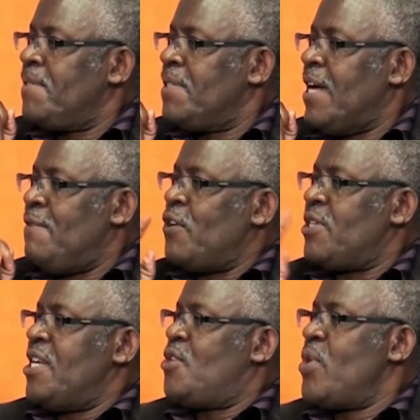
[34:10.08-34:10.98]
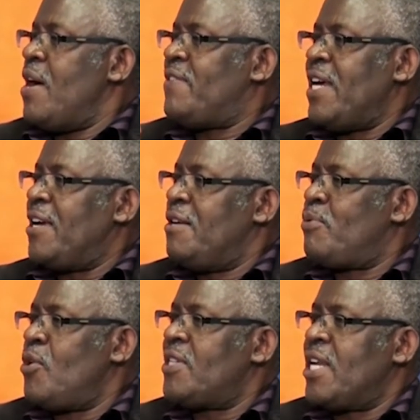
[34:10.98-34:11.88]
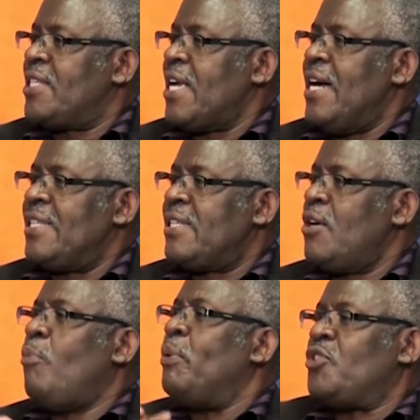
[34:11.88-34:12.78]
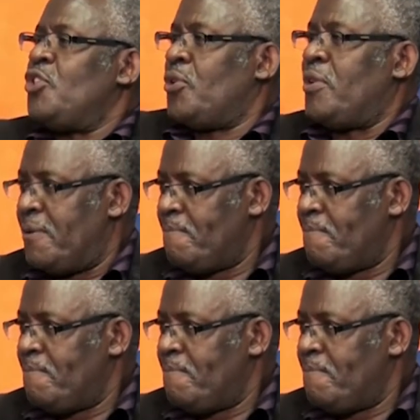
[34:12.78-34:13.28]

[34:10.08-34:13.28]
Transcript: Unfortunately, we have taken protests as opposition.